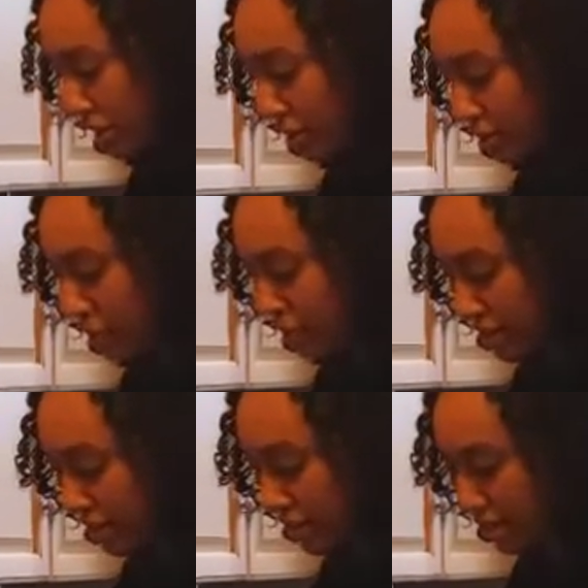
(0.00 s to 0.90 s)
carrot we've
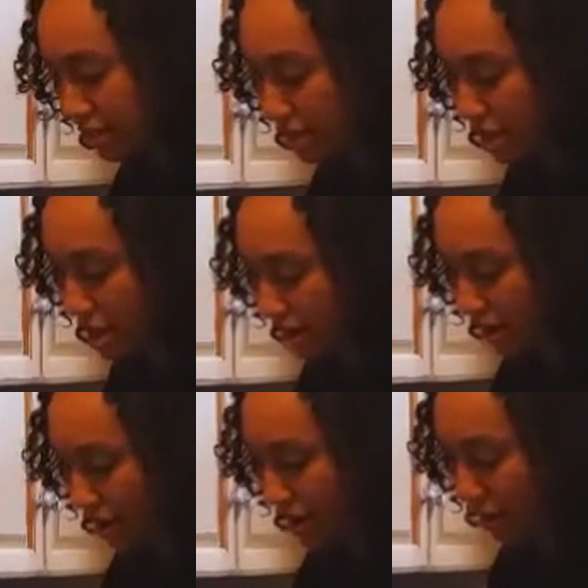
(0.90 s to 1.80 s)
done,
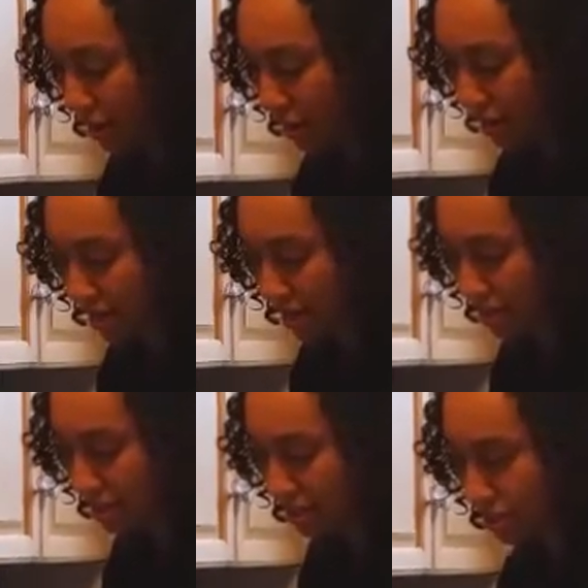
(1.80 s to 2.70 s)
and it makes
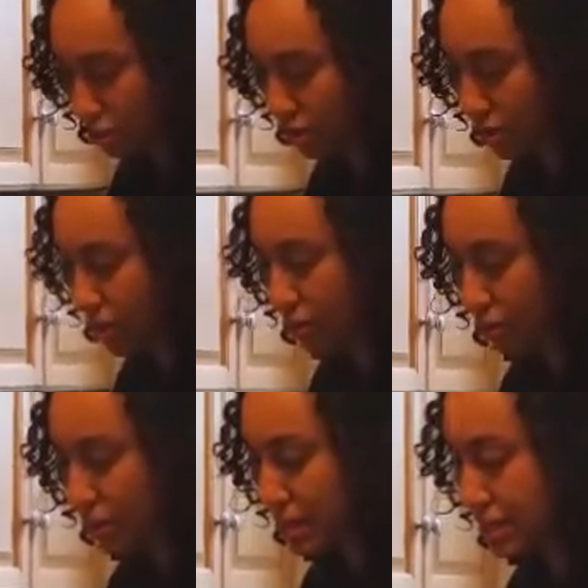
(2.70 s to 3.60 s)
these nice shredded
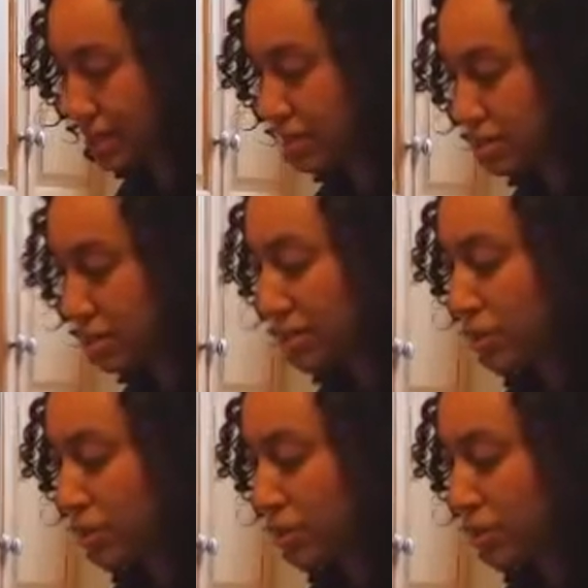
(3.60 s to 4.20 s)
pieces.